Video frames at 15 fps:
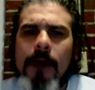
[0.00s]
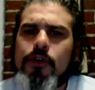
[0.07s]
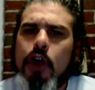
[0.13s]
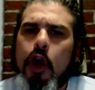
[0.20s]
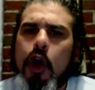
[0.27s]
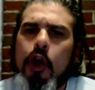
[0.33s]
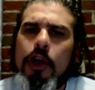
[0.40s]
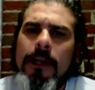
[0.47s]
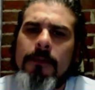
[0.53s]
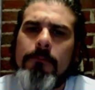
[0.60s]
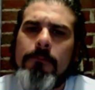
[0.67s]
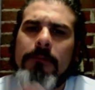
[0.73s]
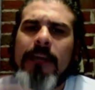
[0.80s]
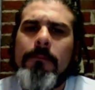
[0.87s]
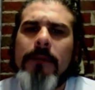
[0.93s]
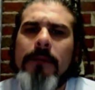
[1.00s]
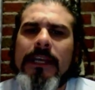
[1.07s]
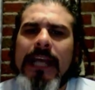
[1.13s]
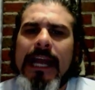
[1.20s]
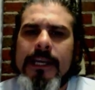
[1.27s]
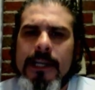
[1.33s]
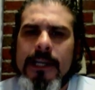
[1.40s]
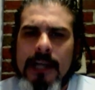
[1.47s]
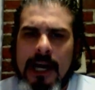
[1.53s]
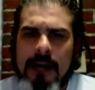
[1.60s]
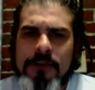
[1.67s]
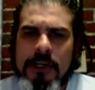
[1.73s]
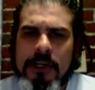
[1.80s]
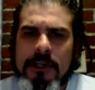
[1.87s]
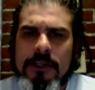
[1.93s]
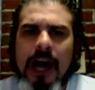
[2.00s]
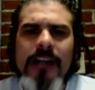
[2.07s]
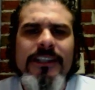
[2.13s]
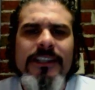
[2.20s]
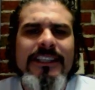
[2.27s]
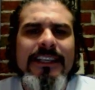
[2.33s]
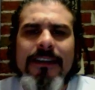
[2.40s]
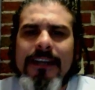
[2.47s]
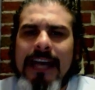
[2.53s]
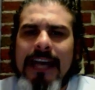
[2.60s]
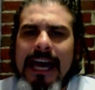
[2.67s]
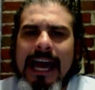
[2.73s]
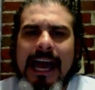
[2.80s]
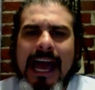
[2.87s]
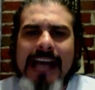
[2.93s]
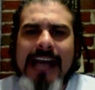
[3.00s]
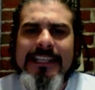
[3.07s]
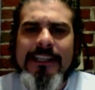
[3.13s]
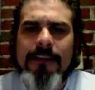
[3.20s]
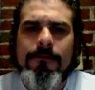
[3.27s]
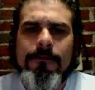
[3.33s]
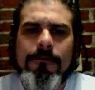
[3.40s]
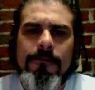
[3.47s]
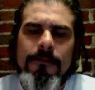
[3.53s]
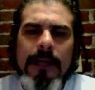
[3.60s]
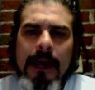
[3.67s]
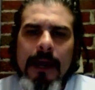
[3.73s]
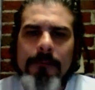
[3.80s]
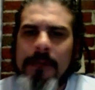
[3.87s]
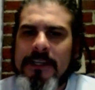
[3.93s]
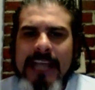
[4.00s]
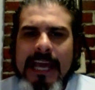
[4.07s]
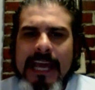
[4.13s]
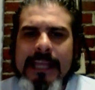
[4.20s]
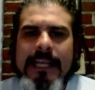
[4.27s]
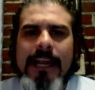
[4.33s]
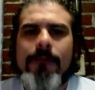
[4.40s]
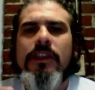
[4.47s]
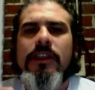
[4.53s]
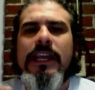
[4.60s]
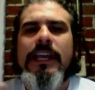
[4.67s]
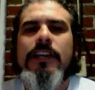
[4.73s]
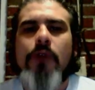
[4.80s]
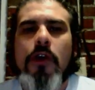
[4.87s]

turning, manipulating an object, not as if, I'm not saying that everything is